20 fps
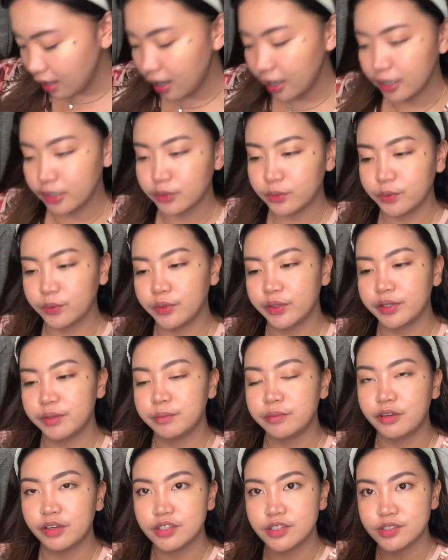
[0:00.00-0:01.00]
ay toy
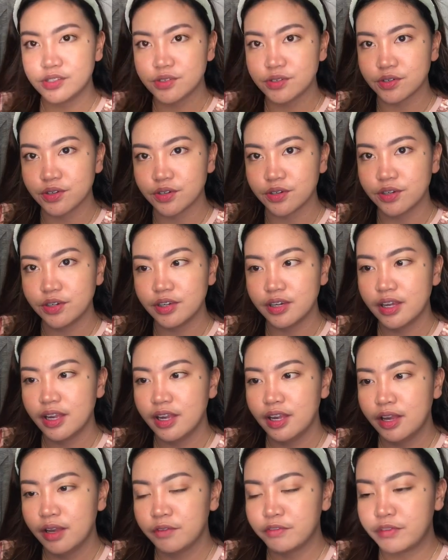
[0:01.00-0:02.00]
bronzer
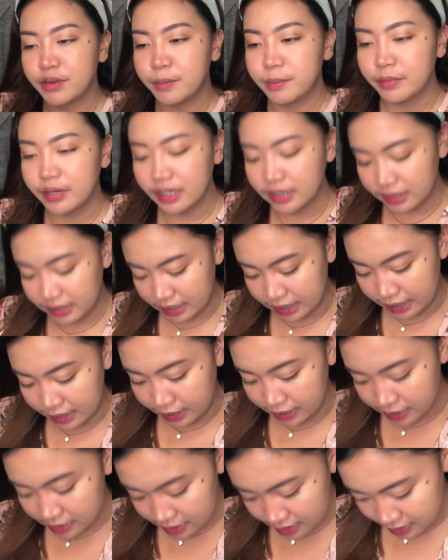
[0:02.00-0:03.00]
from
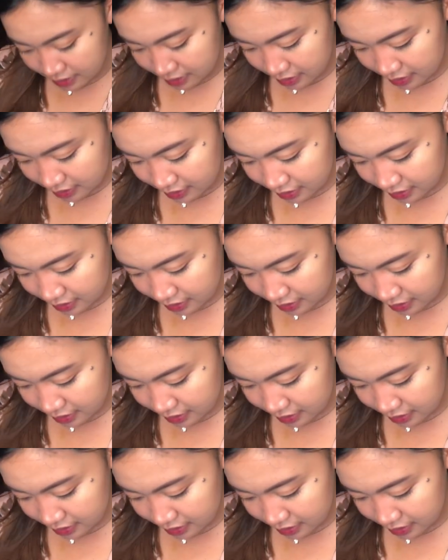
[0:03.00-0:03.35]
Catrice